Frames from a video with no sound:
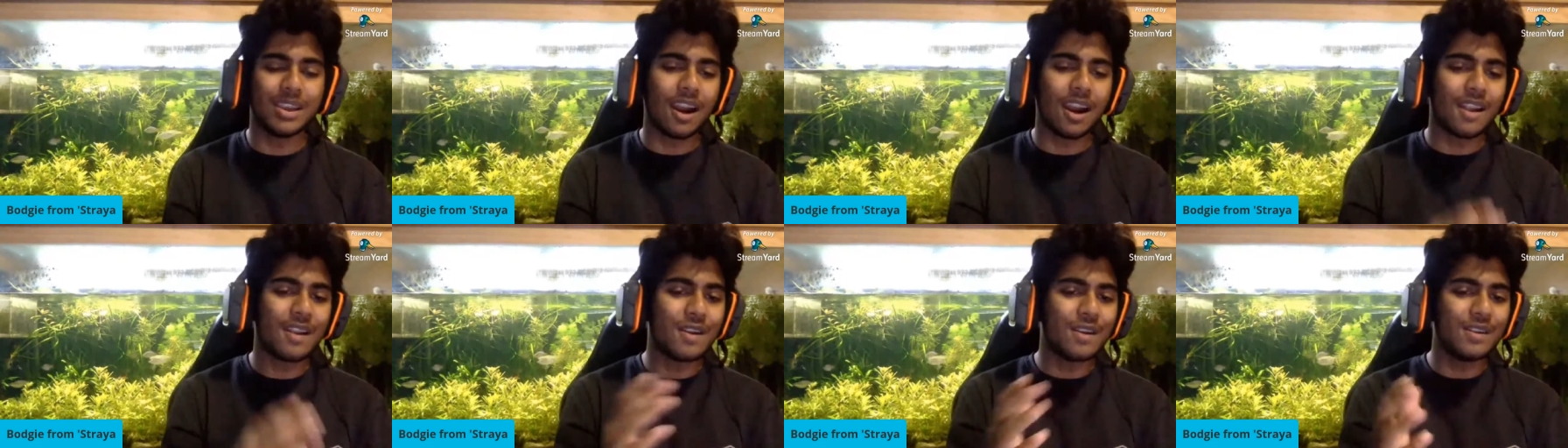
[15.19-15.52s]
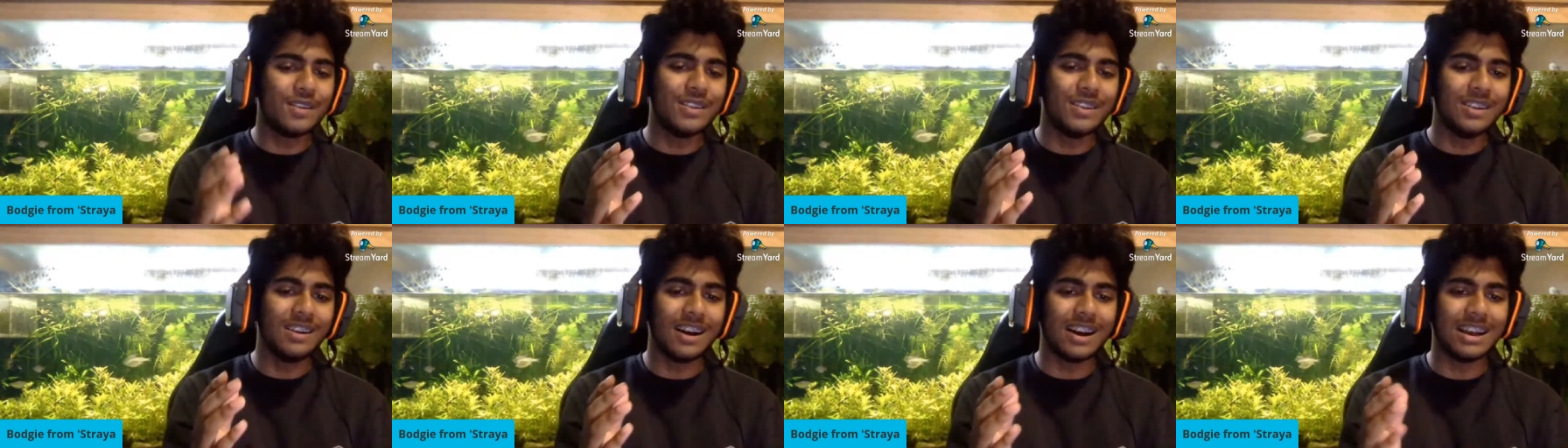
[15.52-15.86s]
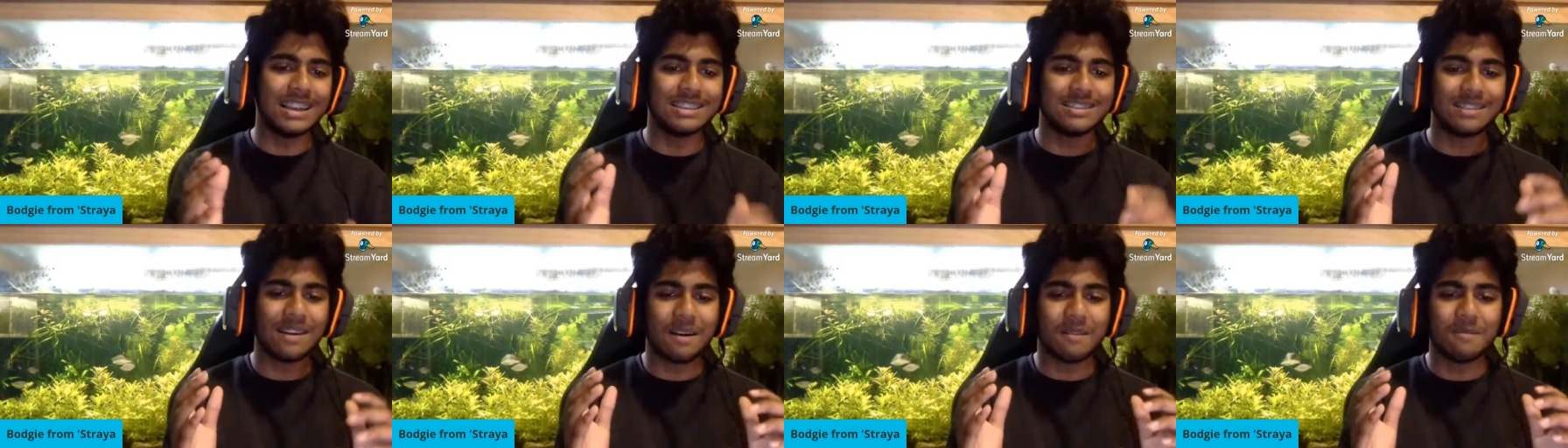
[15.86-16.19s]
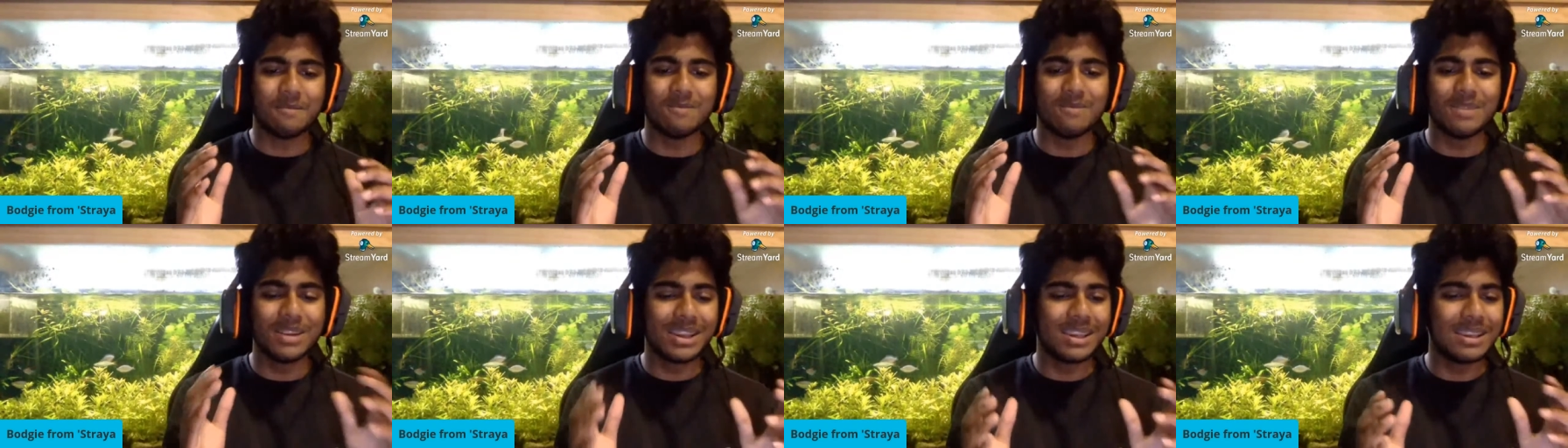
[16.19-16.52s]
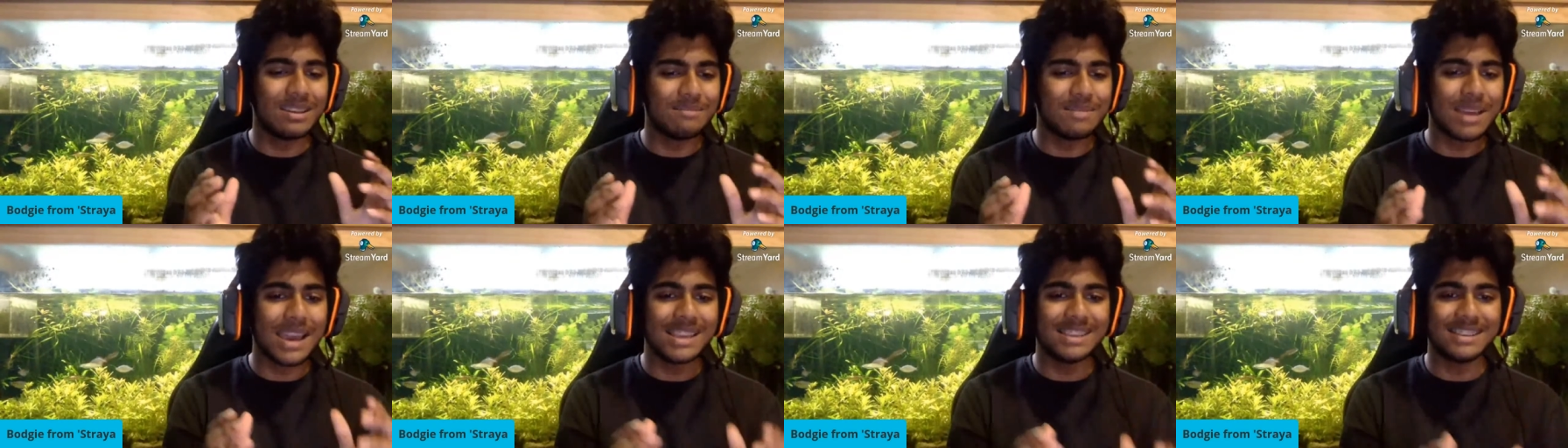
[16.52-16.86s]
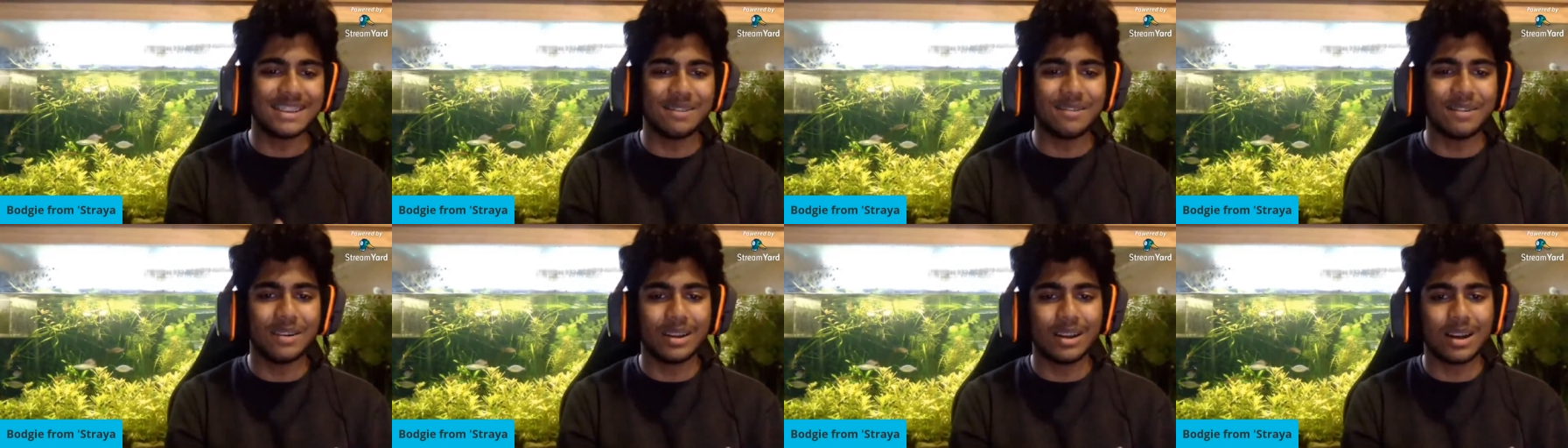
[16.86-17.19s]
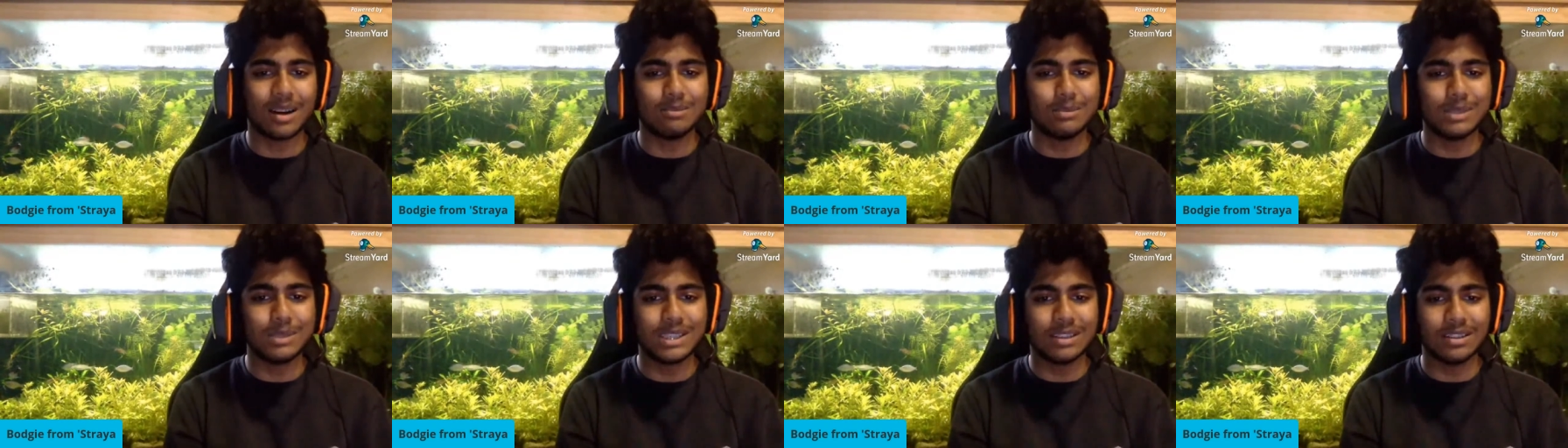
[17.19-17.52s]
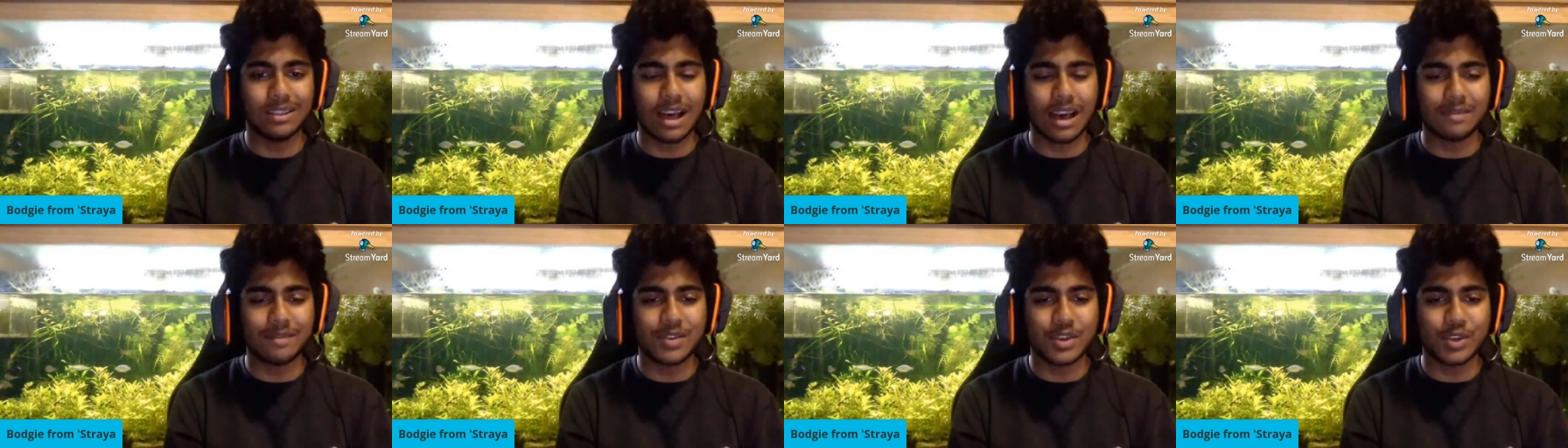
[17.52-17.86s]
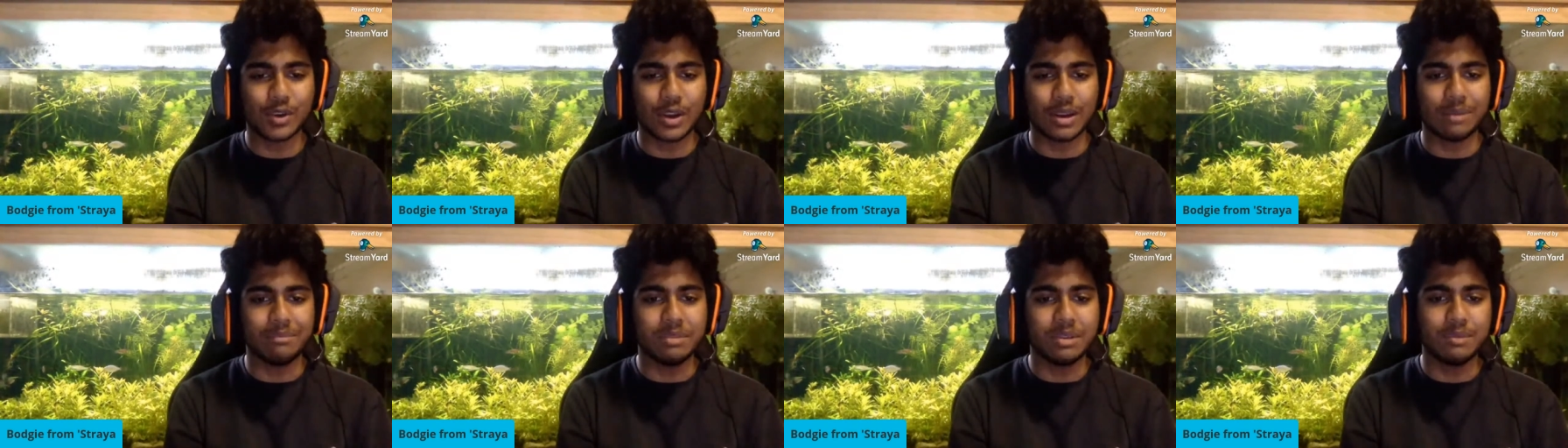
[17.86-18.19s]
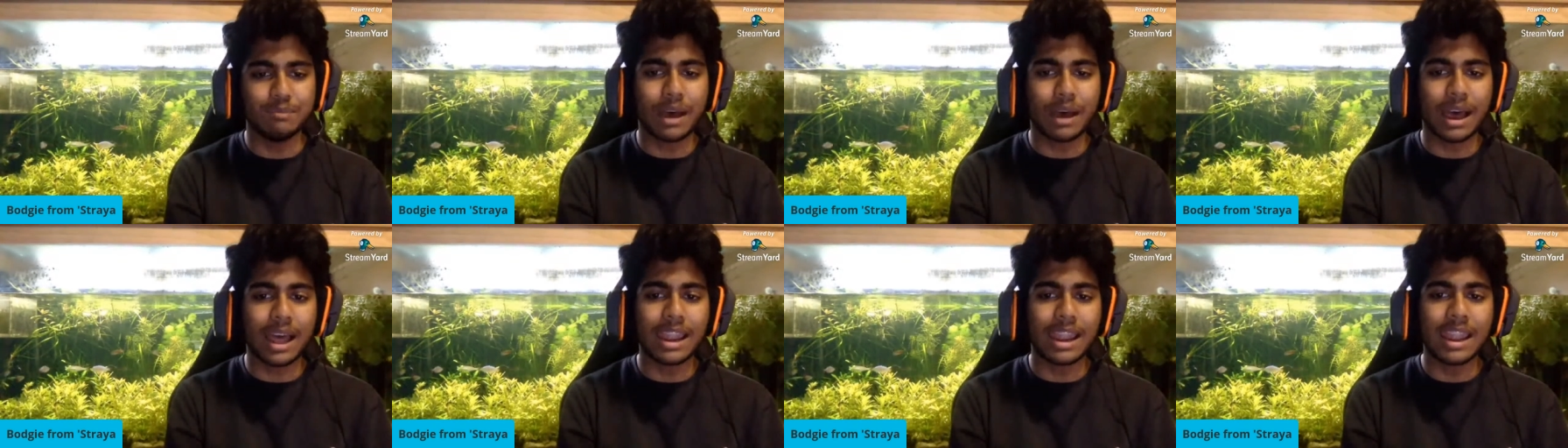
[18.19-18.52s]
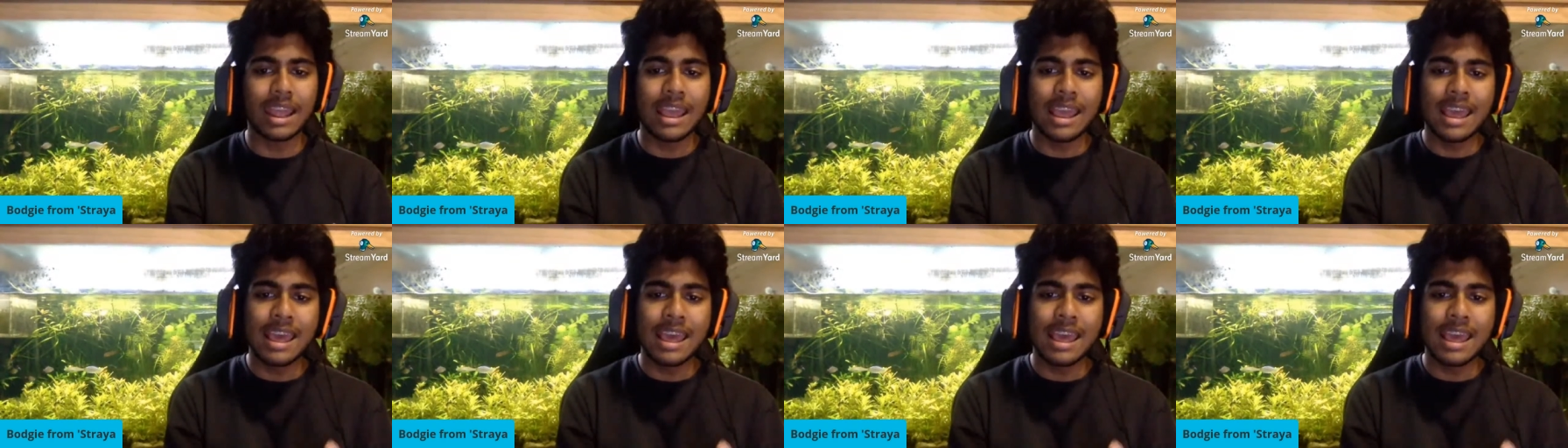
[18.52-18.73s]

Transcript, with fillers: I know you guys are really amazing when it comes to live streams, but